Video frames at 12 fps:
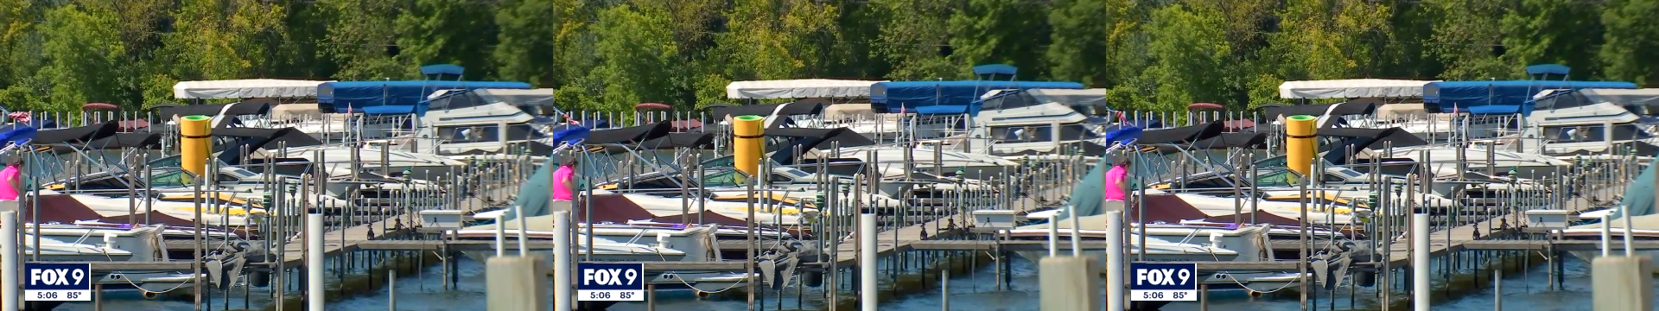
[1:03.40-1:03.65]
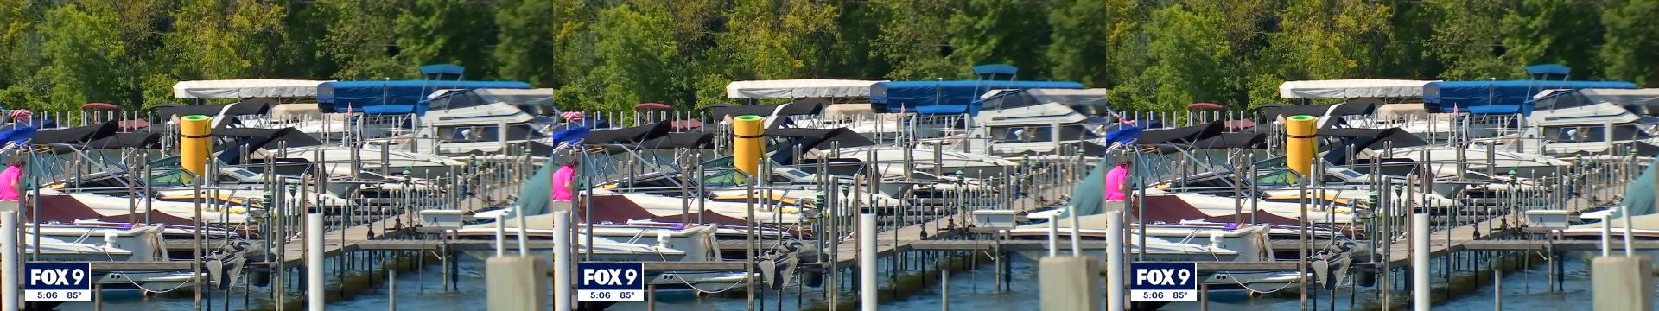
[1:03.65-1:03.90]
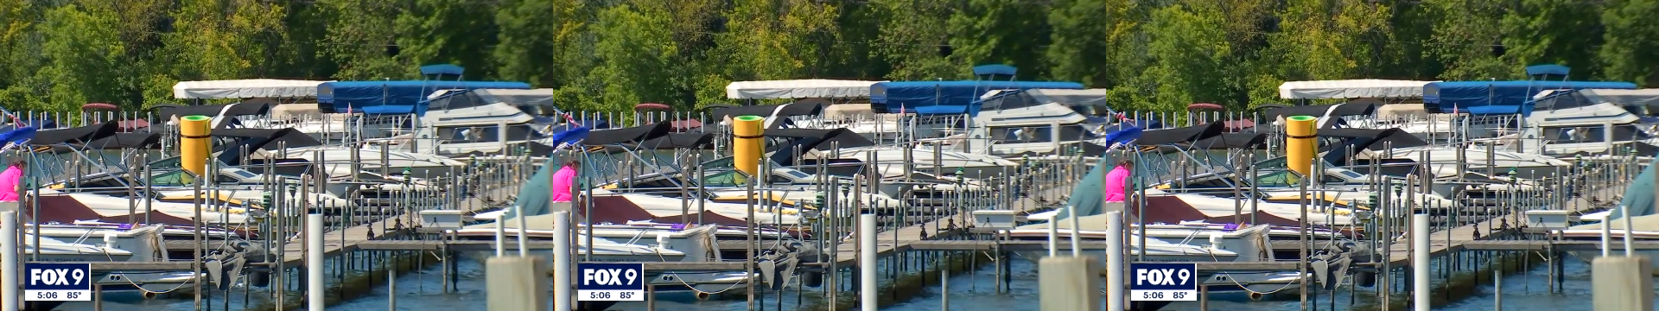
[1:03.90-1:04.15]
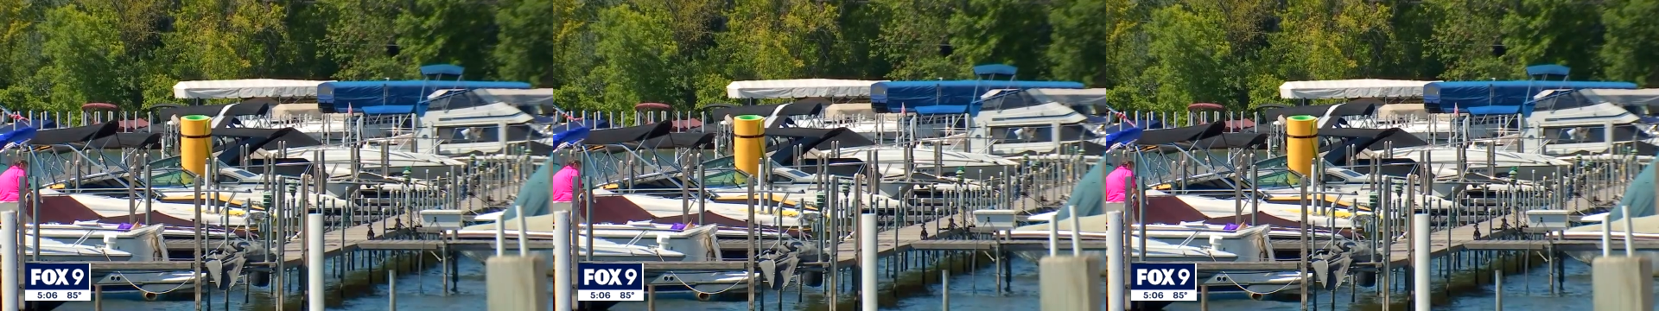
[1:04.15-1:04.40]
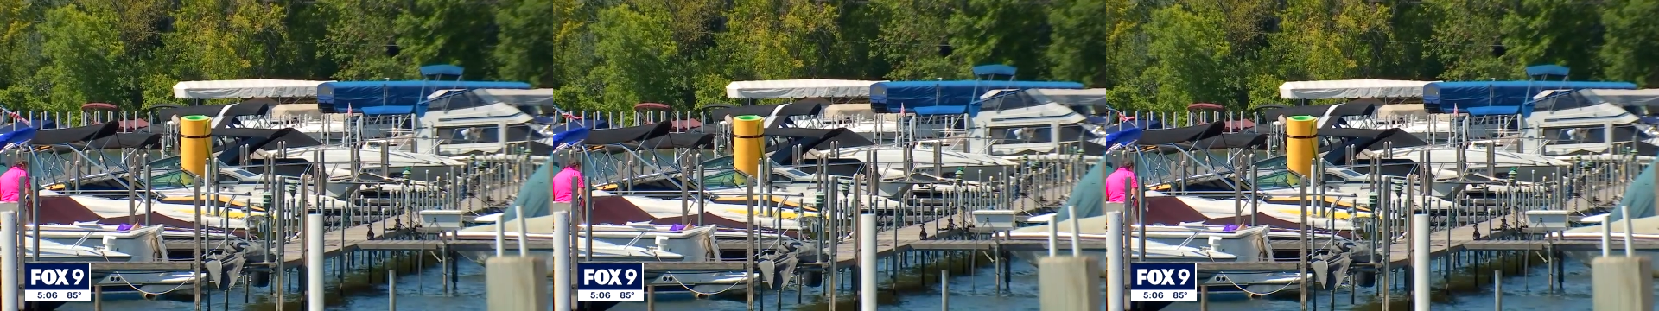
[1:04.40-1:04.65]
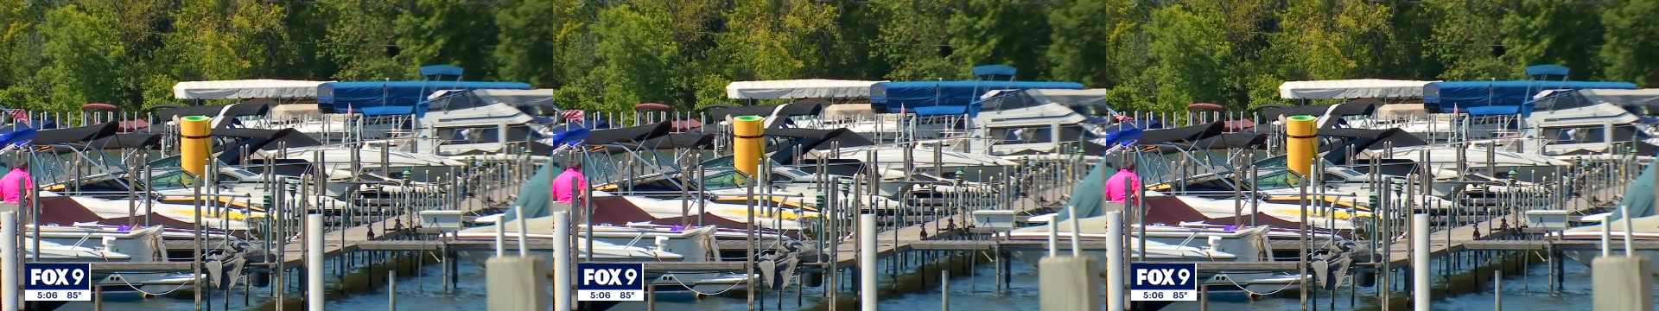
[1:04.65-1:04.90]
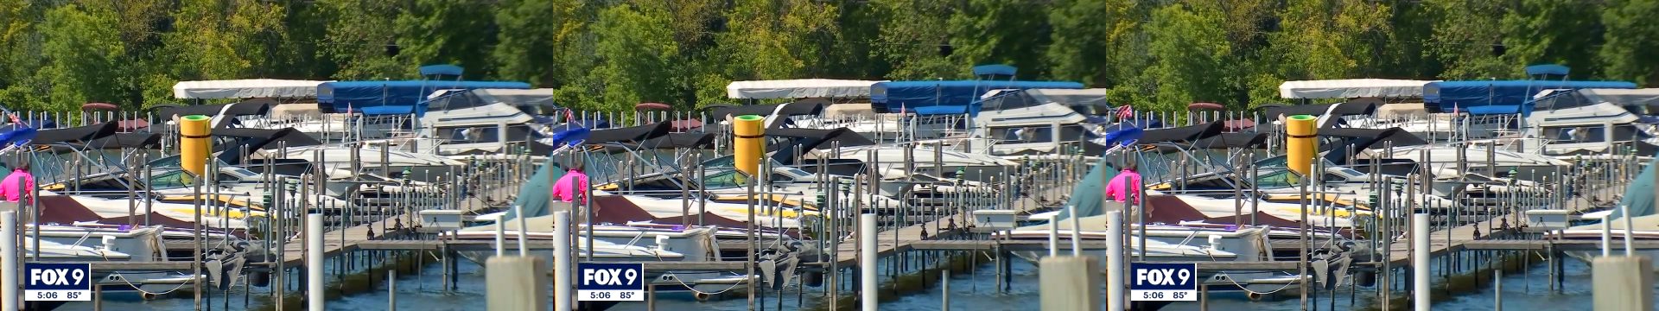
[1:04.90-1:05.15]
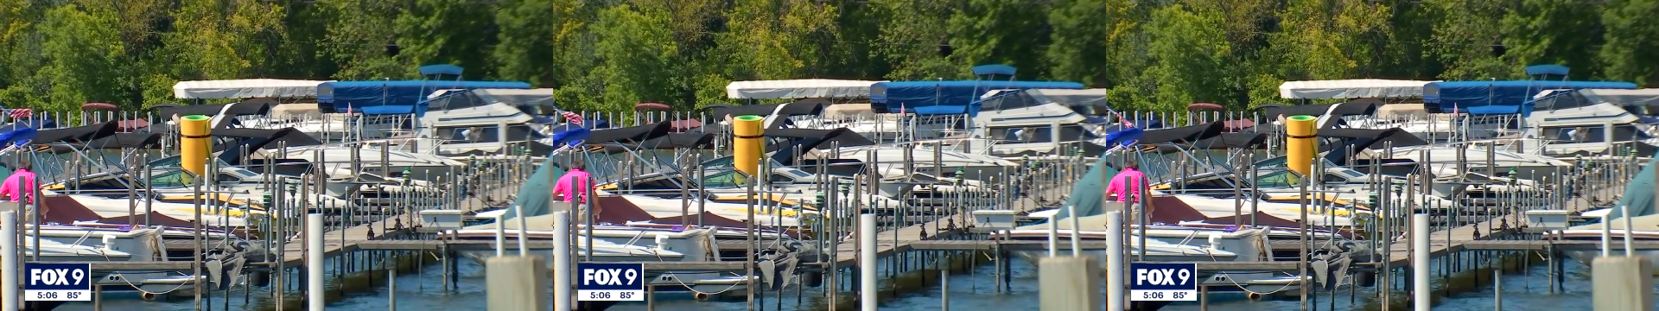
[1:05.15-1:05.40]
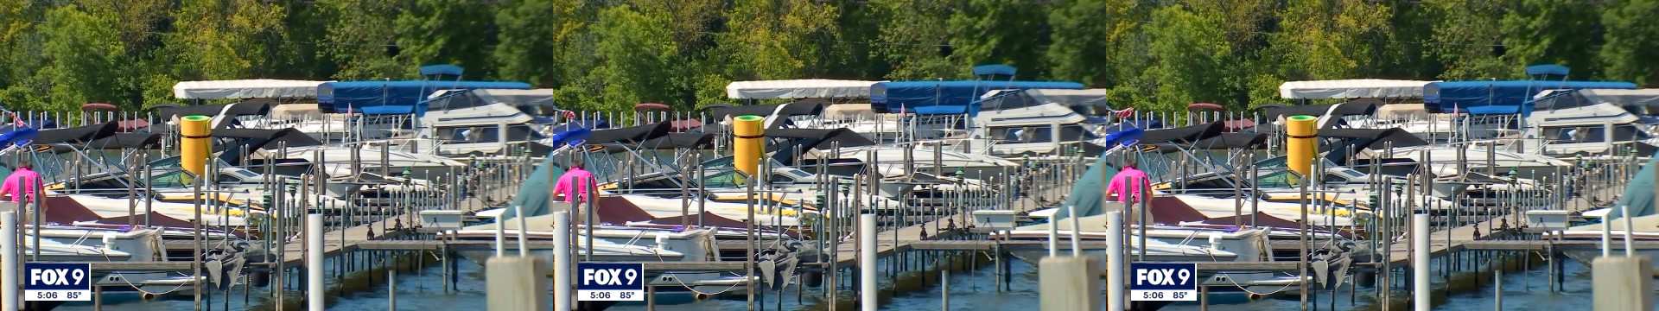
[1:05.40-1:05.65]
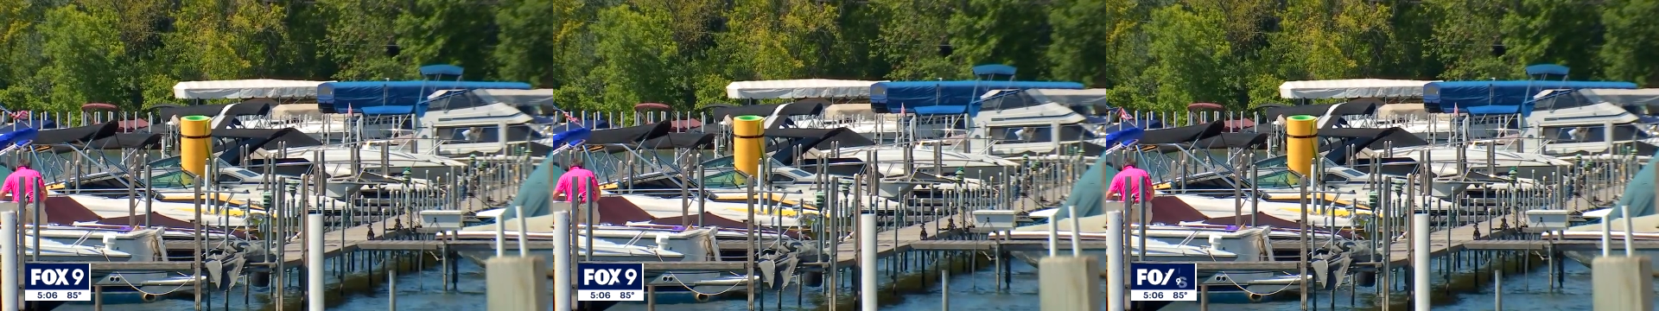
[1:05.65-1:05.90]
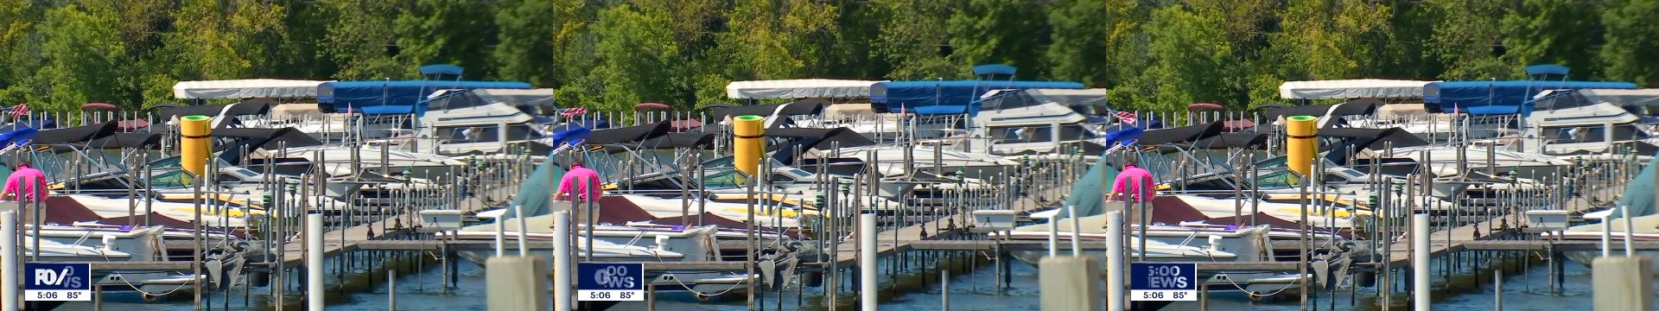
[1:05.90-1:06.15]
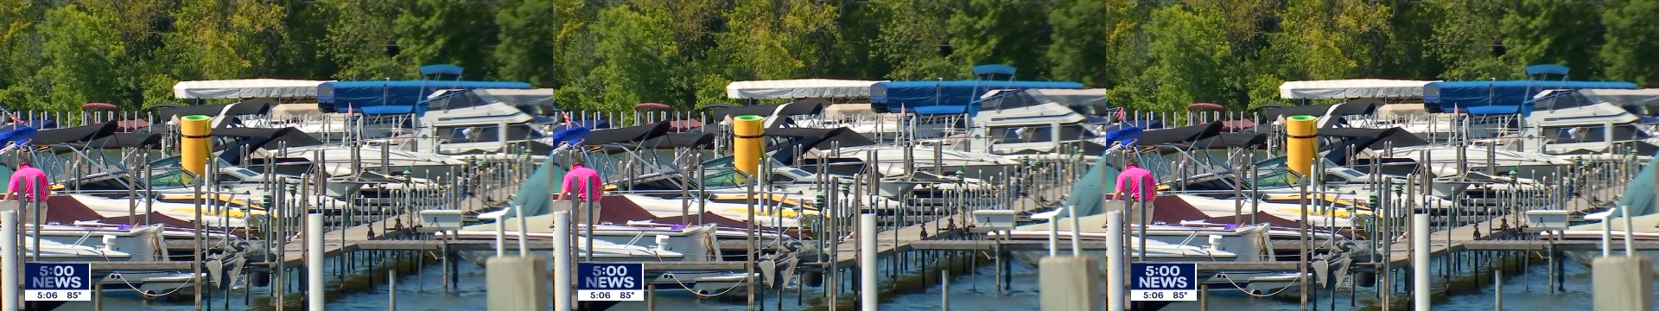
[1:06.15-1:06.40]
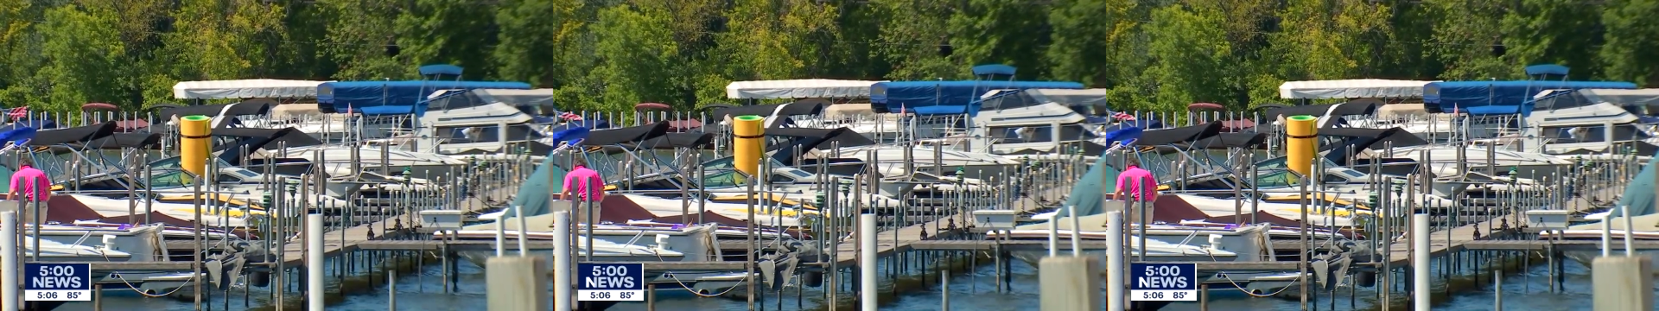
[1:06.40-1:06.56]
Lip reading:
No face is visible, so there are no lips to read.